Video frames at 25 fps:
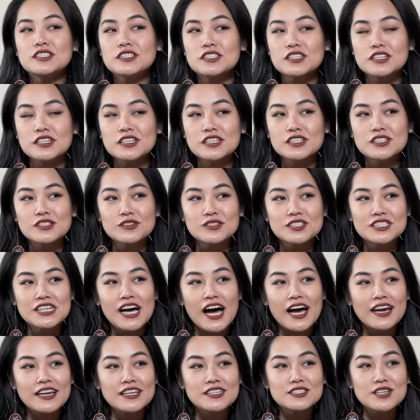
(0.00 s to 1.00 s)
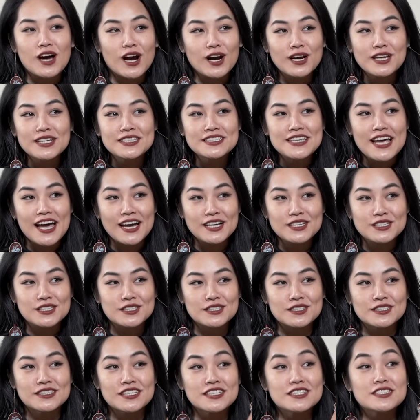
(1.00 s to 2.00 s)
traditional Chinese
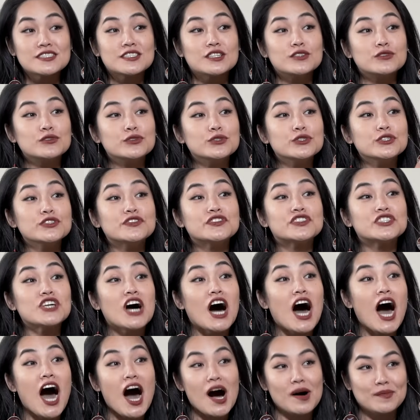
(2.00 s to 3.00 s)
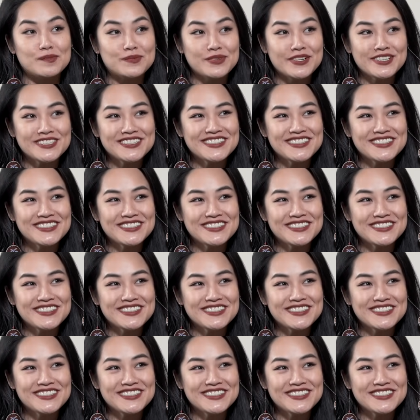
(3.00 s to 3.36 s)
architecture. This is the rooftop.